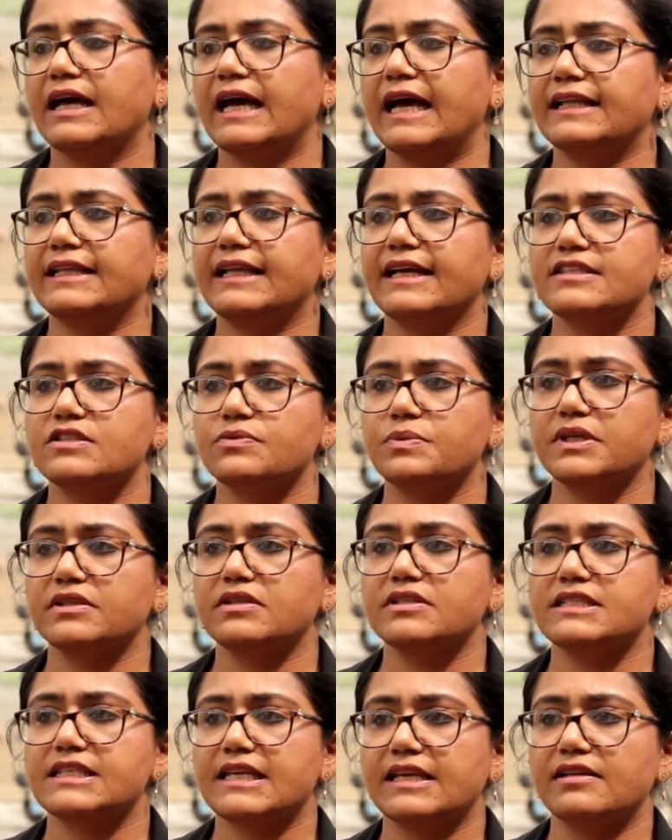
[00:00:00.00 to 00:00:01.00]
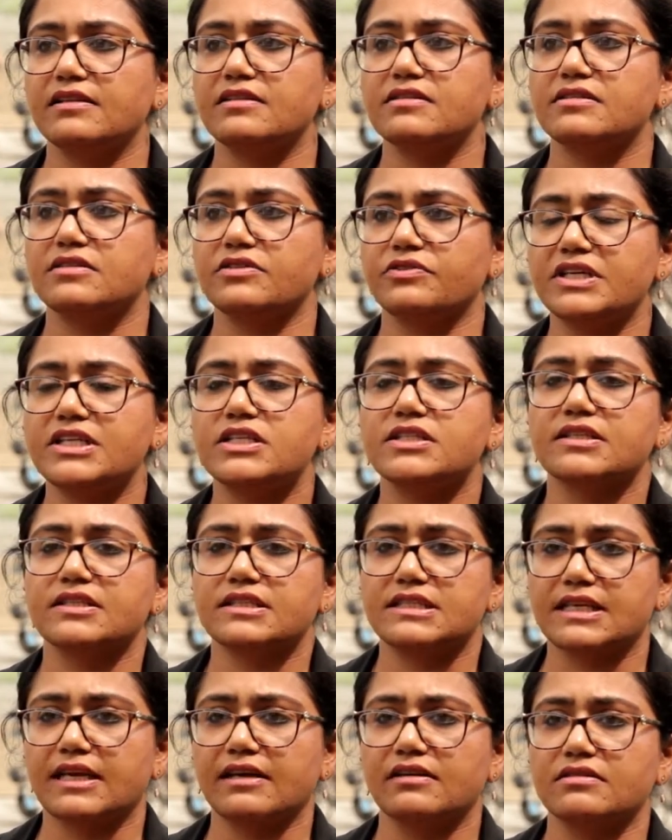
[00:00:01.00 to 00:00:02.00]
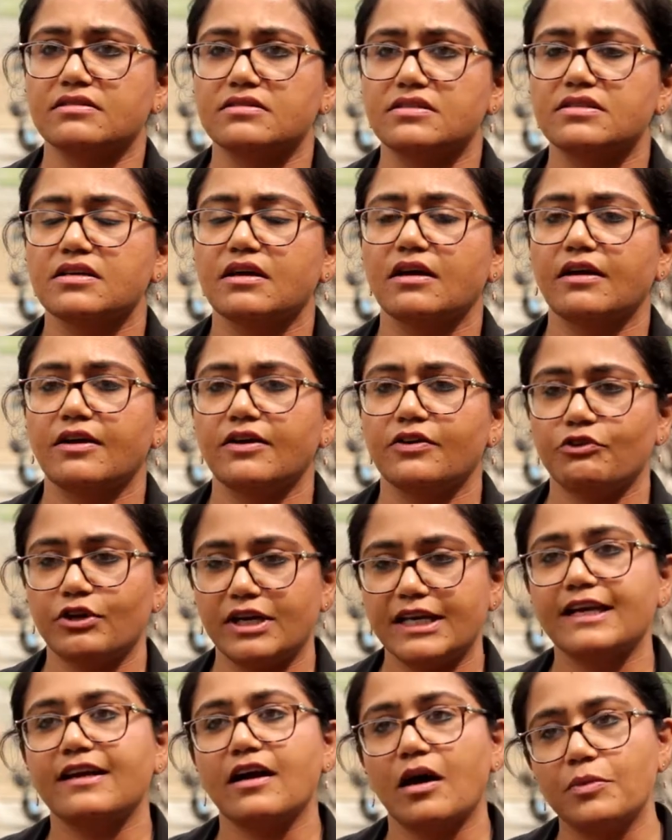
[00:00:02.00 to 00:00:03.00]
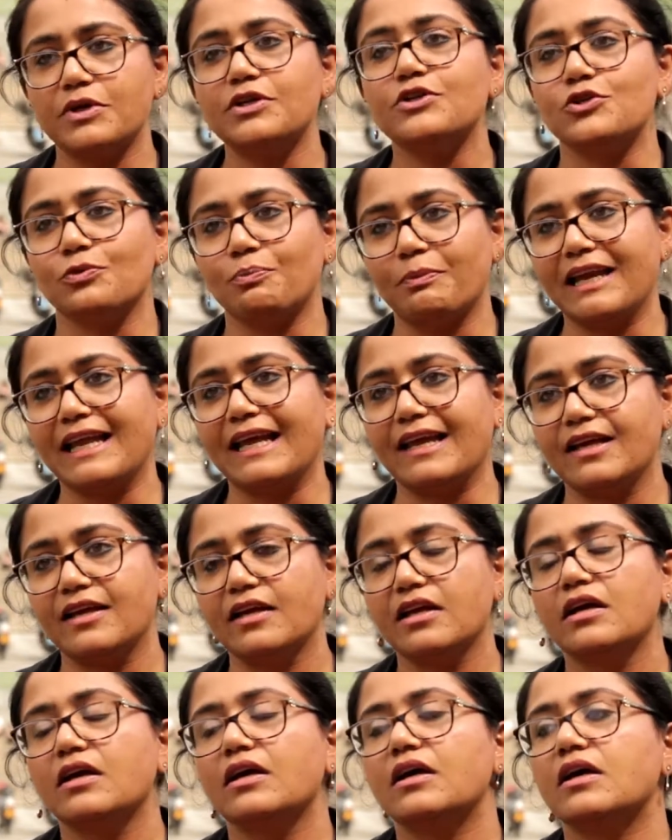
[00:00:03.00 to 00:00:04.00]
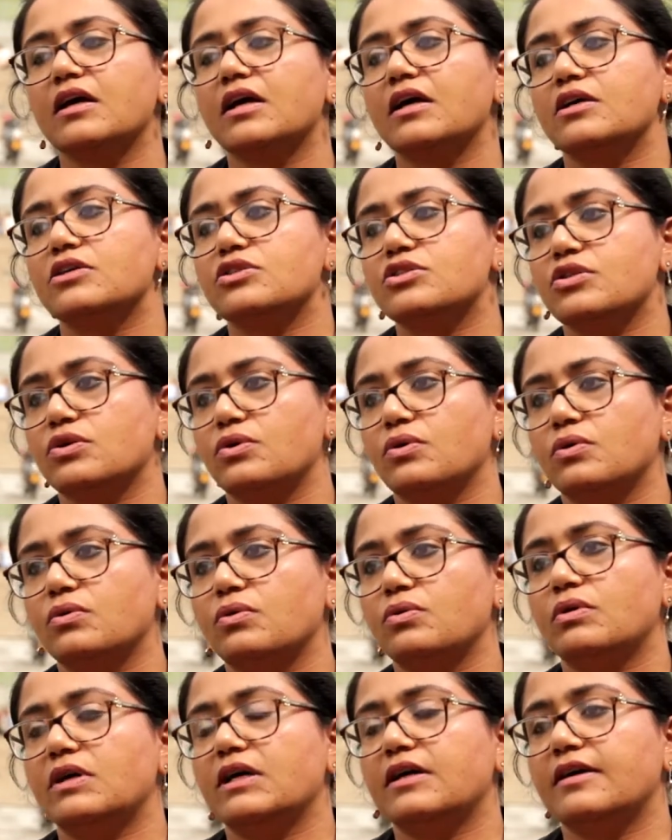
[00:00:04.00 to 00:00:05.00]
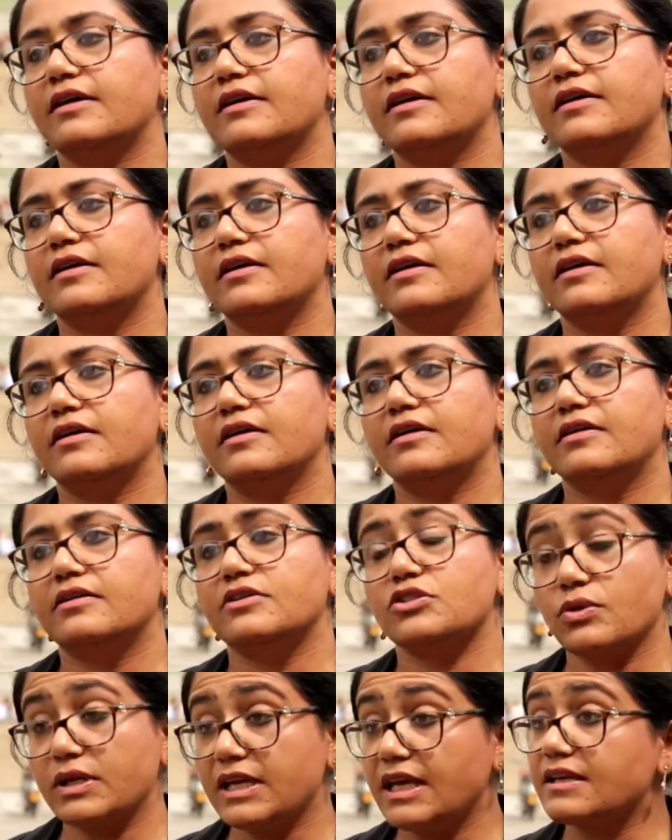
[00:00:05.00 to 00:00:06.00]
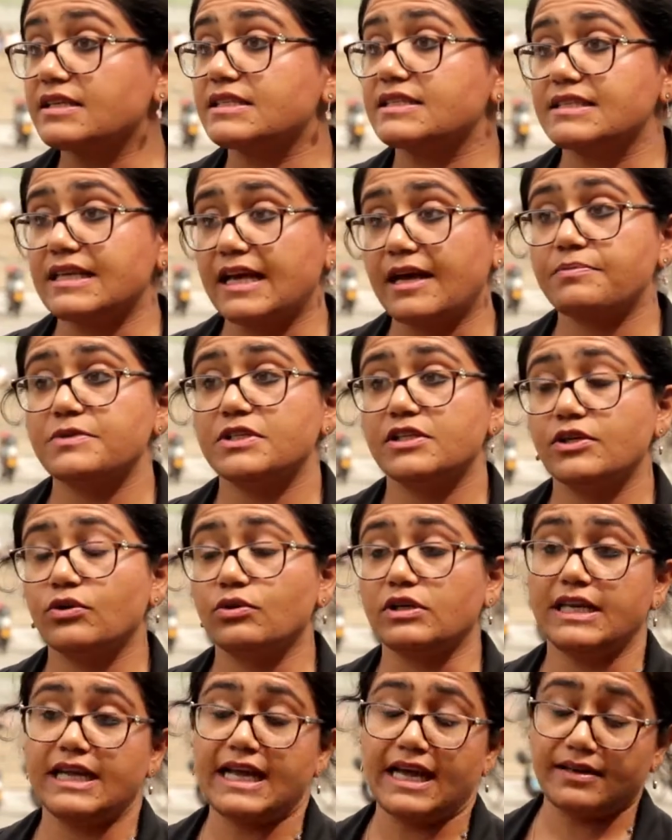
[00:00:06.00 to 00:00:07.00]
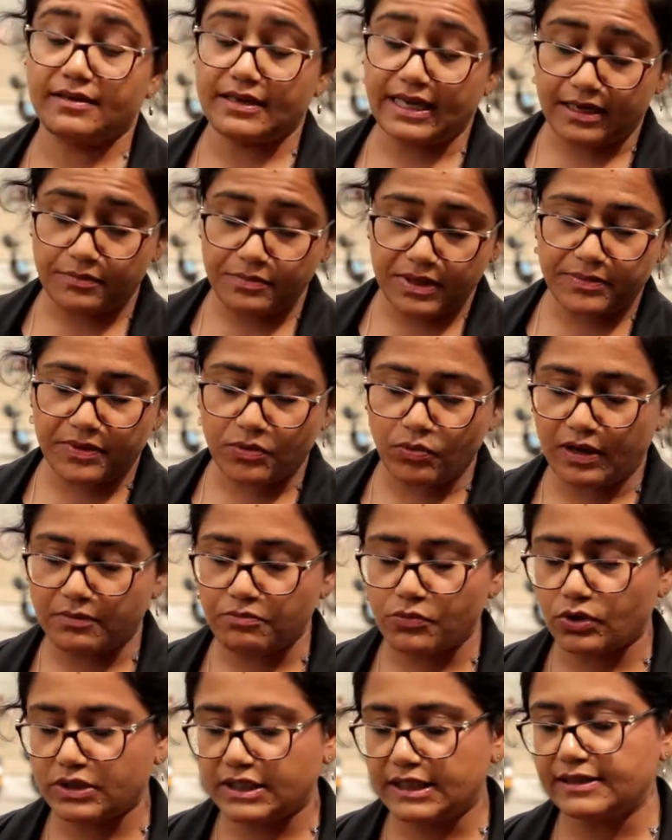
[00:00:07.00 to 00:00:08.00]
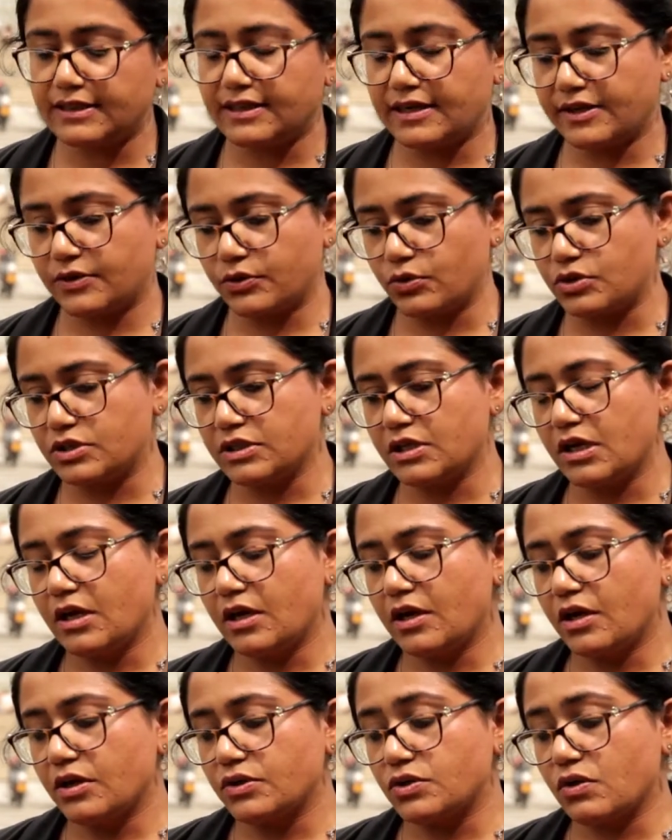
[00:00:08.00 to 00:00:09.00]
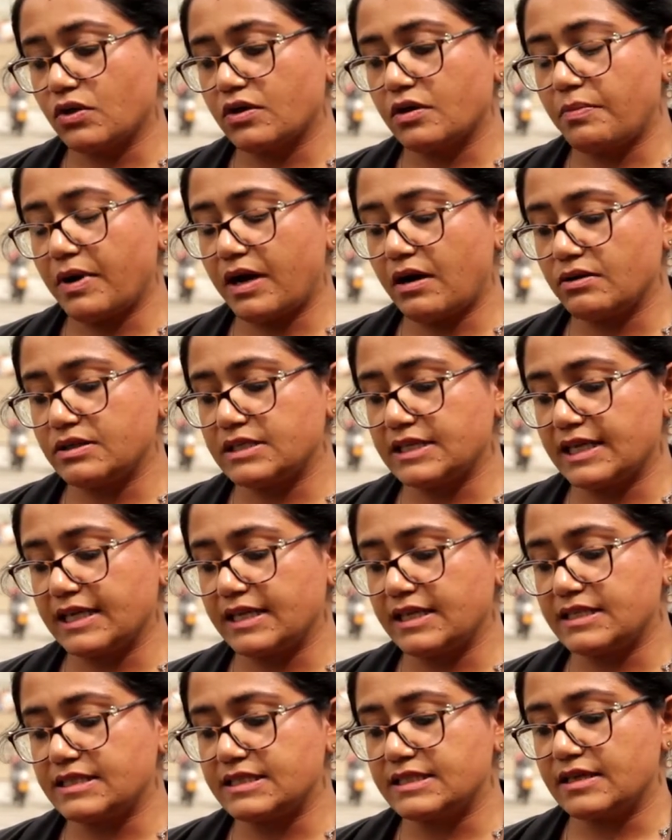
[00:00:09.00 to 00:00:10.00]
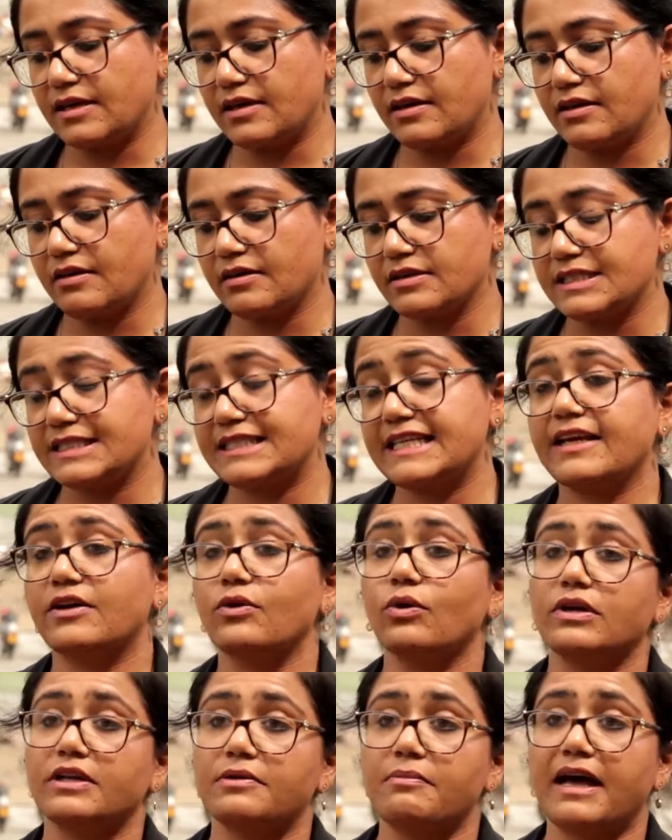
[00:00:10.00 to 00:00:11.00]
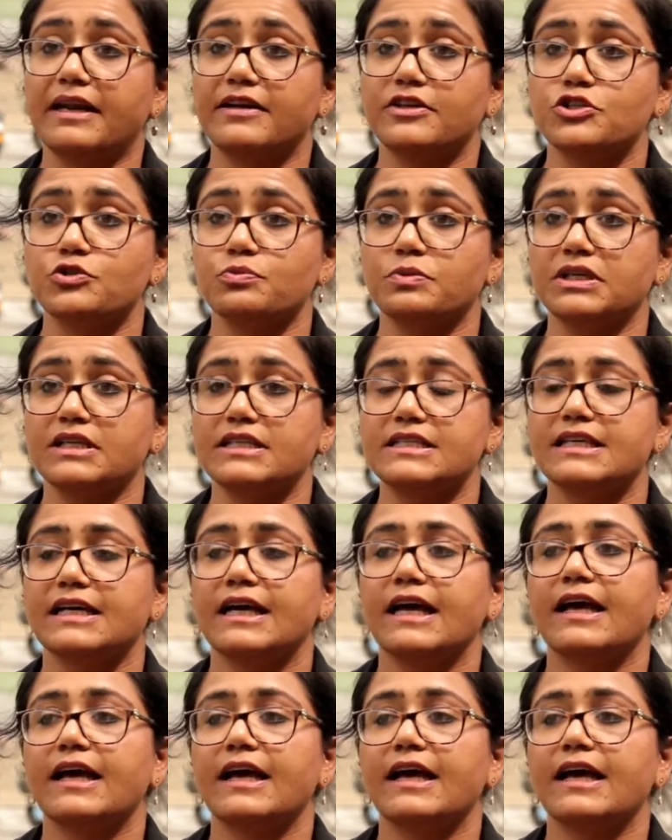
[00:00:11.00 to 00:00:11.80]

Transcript: And that's where the skills, the research skills, really come into play. So yes, absolutely. And maybe one more thing that I could talk about is stakeholder management.